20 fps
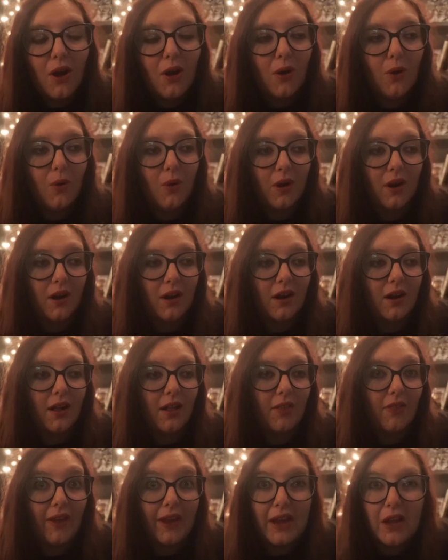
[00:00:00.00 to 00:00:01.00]
or
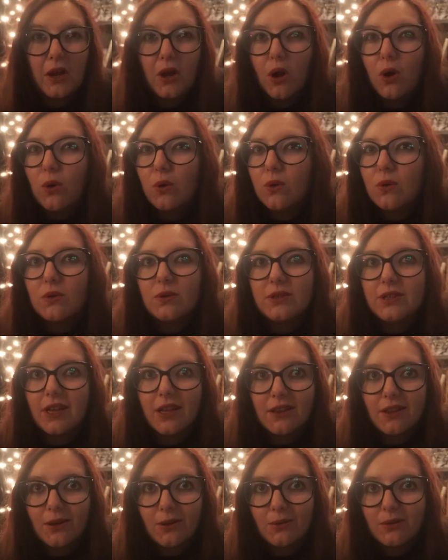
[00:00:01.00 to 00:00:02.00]
like gold
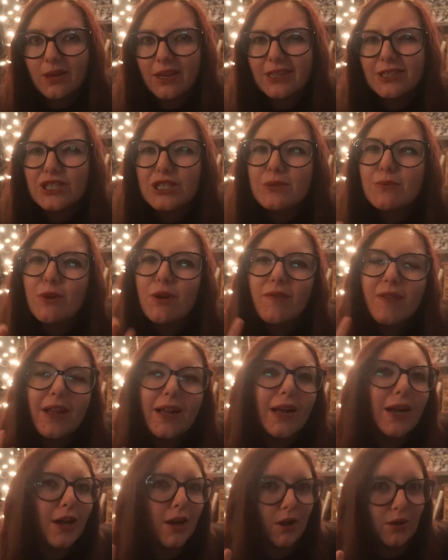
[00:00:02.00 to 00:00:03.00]
yellow like just more of
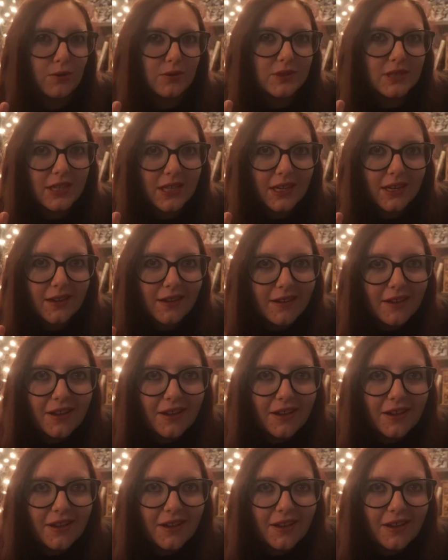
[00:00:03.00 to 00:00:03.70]
like a cozy